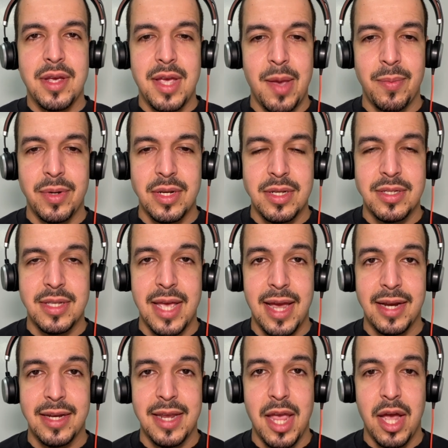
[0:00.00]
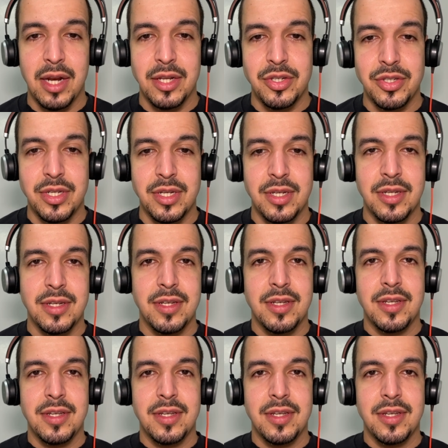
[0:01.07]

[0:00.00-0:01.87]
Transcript: feminist ideology